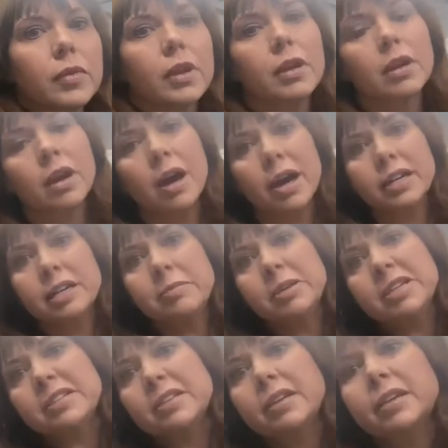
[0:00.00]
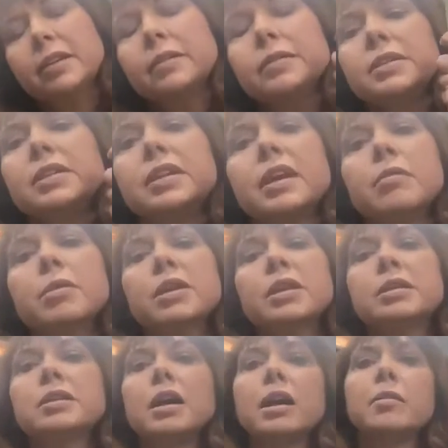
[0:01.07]
Hi DBC, today we're going to
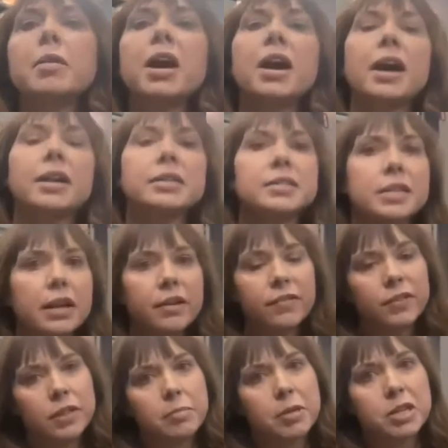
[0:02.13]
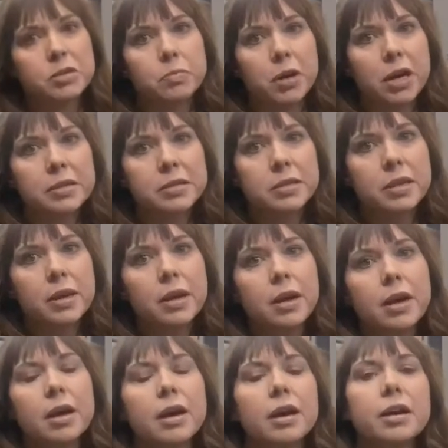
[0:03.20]
talk about how to set up for the bench press.
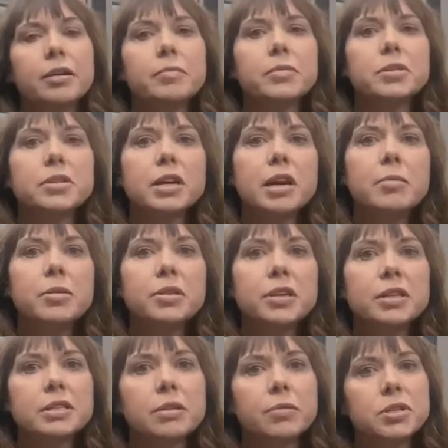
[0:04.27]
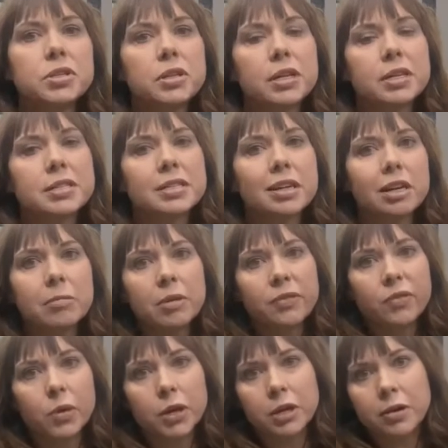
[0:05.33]
There's a couple things I want you to consider
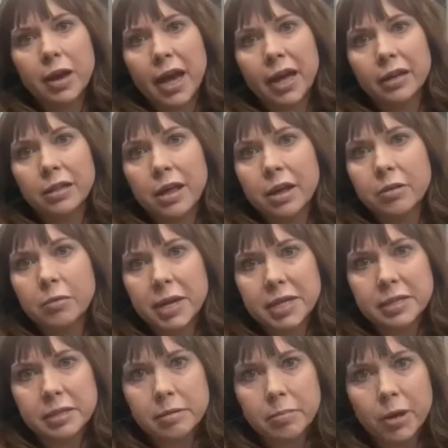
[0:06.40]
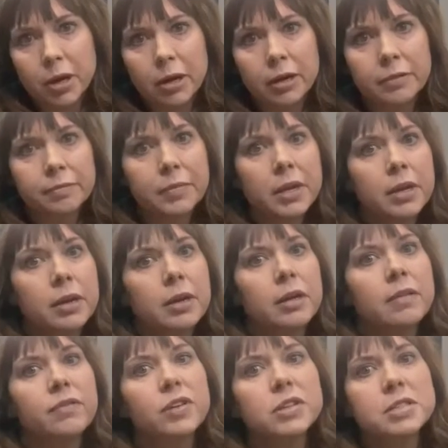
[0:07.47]
before you add a lot of weight to the bar.
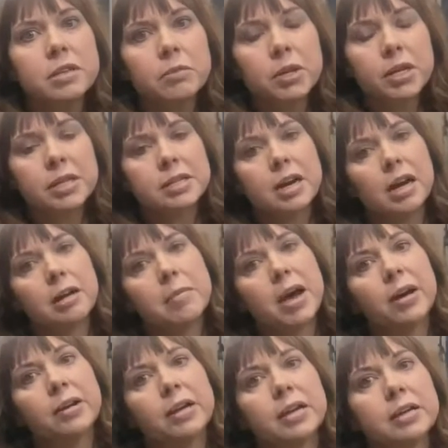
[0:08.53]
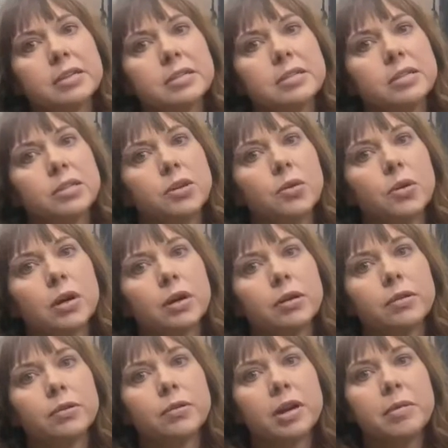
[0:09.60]
First thing we're going to talk about is your
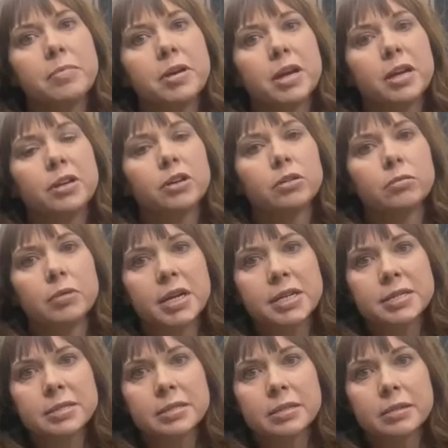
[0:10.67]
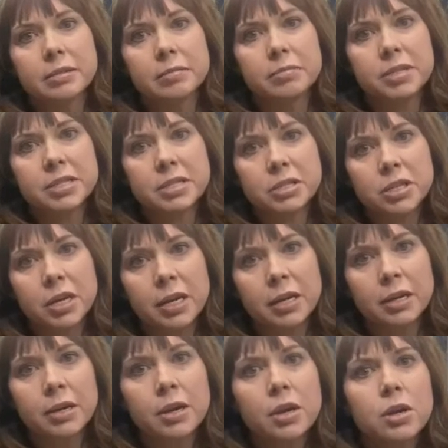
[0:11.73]
grip and your wrist positioning.
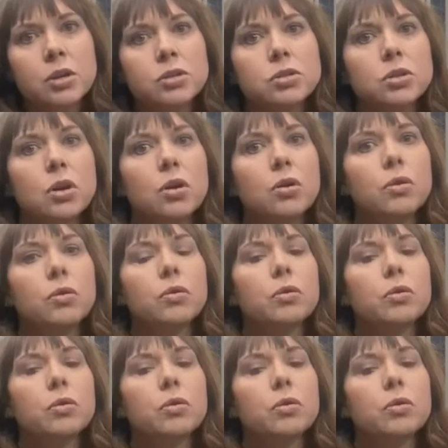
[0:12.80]
So